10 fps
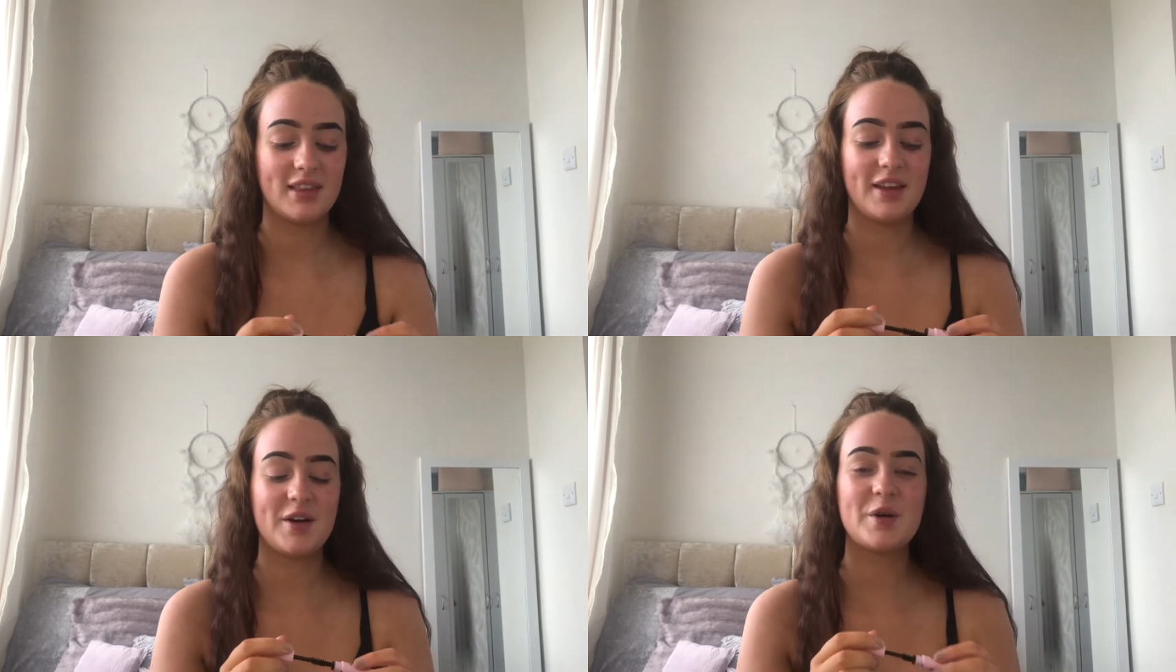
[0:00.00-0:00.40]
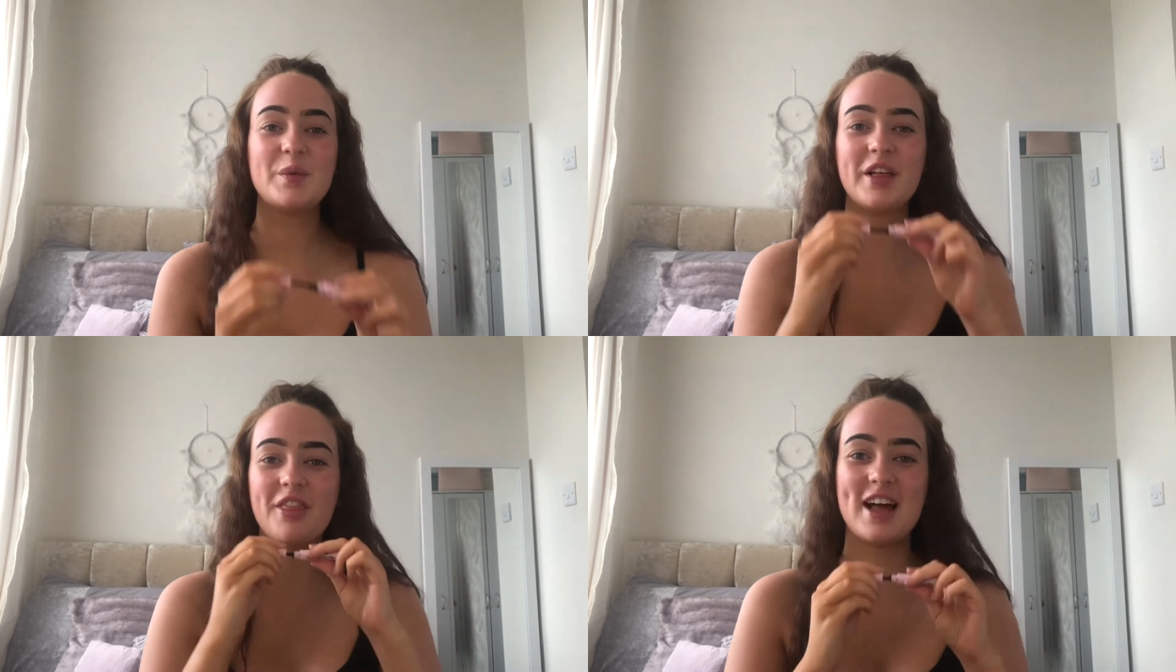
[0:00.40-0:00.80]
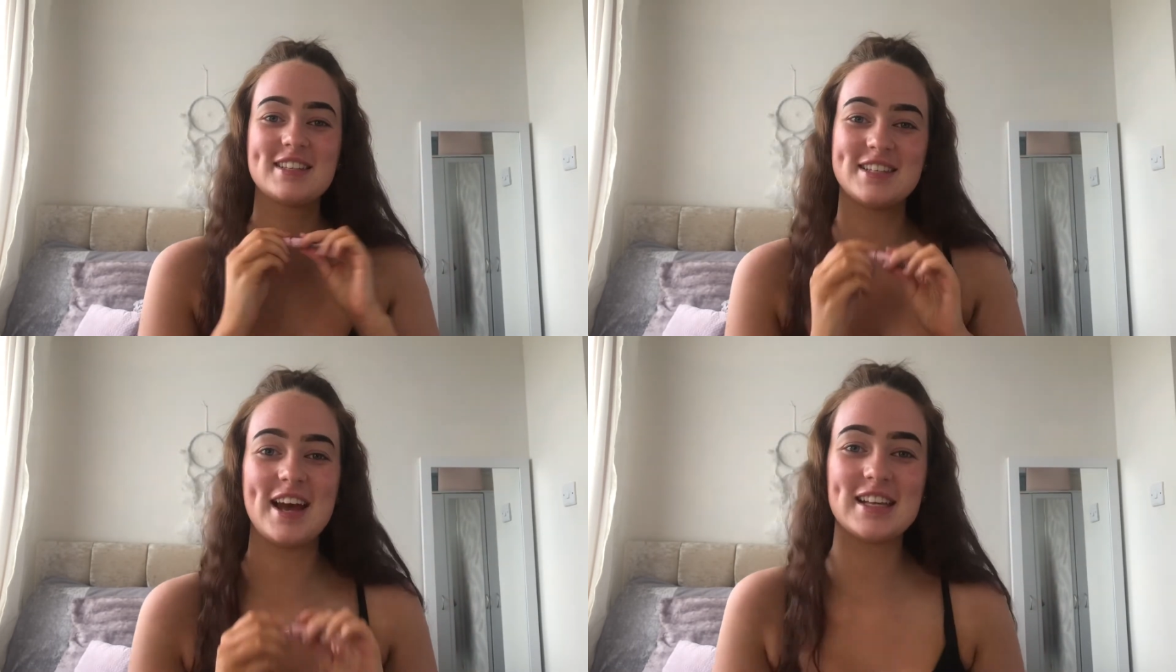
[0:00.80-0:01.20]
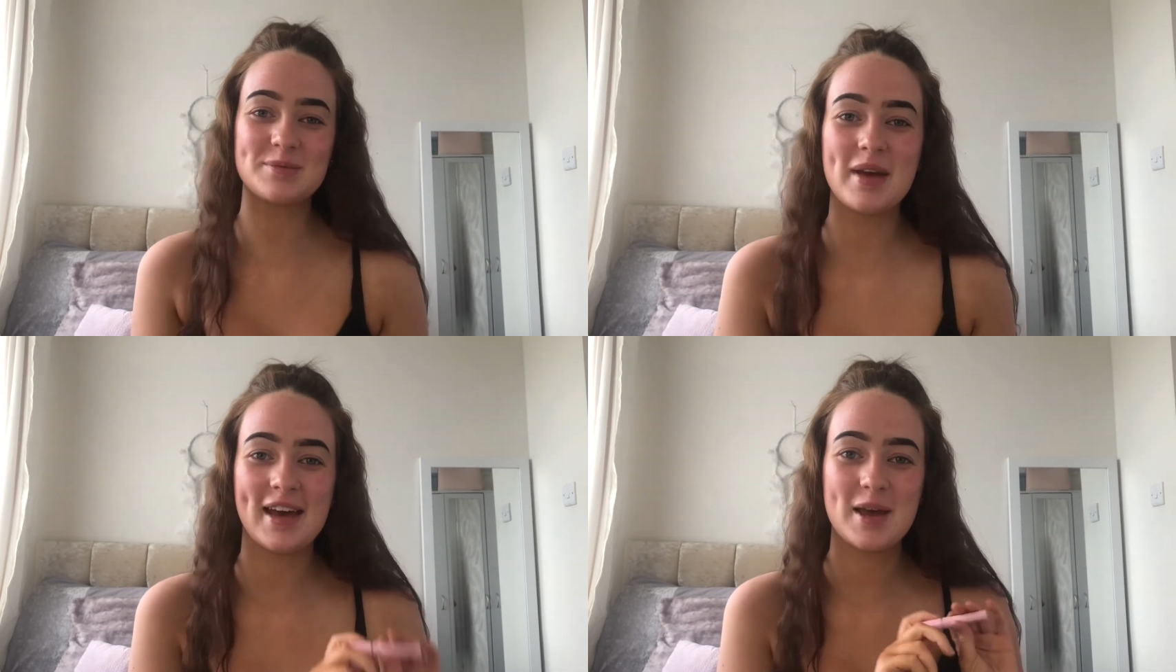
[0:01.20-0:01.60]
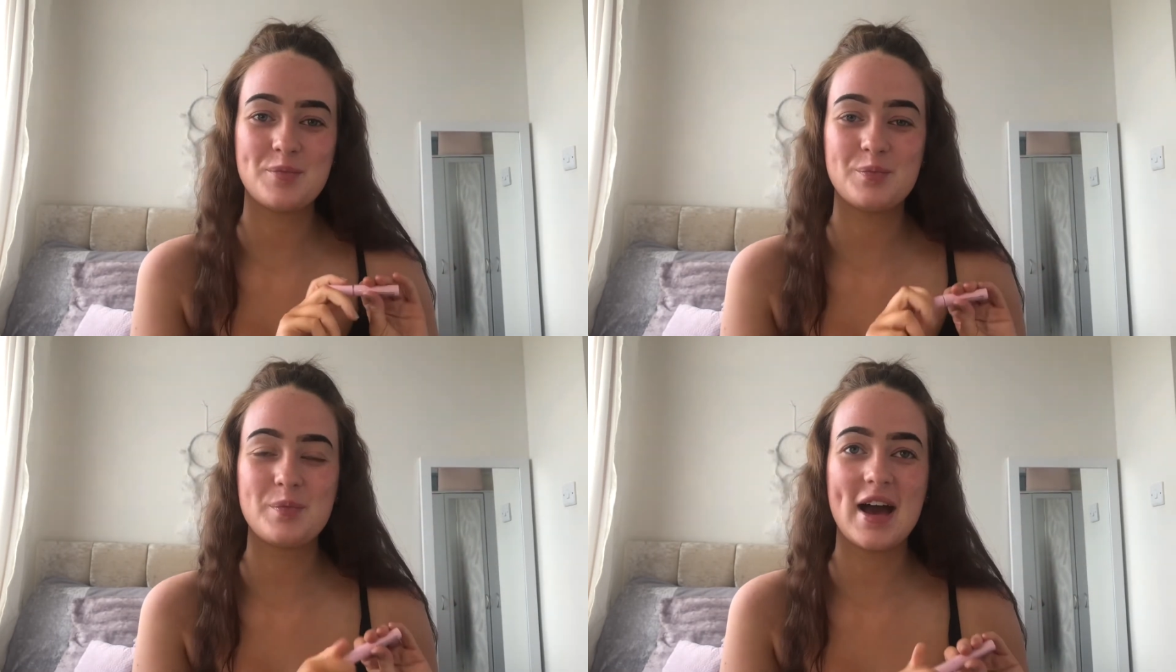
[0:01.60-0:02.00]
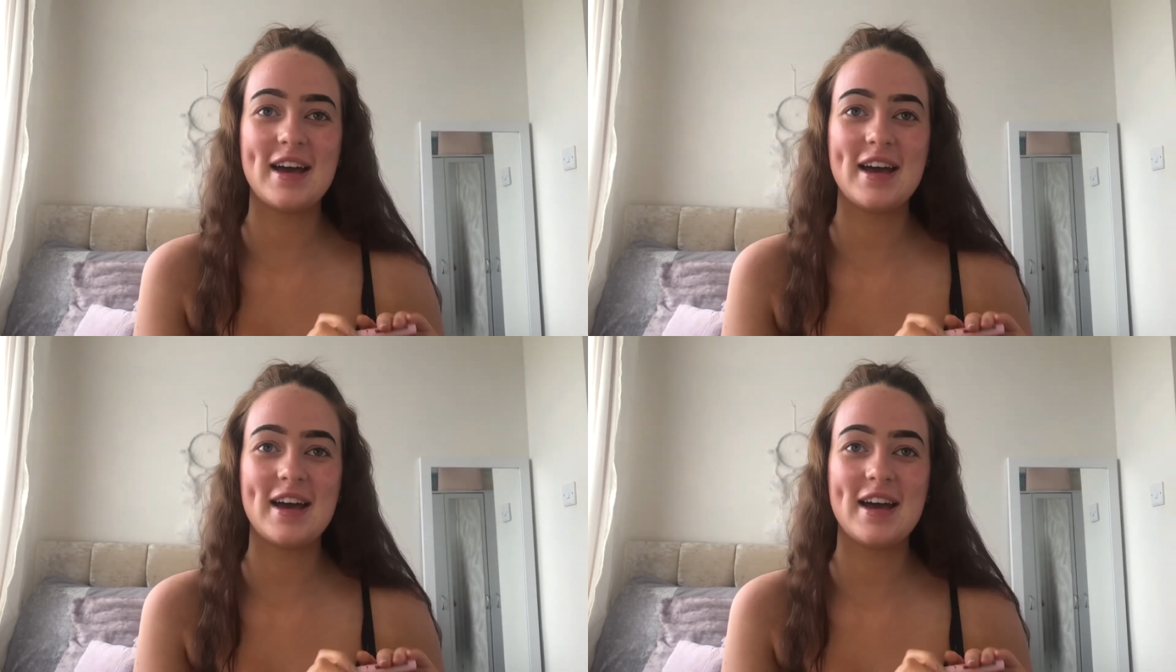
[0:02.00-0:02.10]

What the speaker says: Oh well, that's nice. My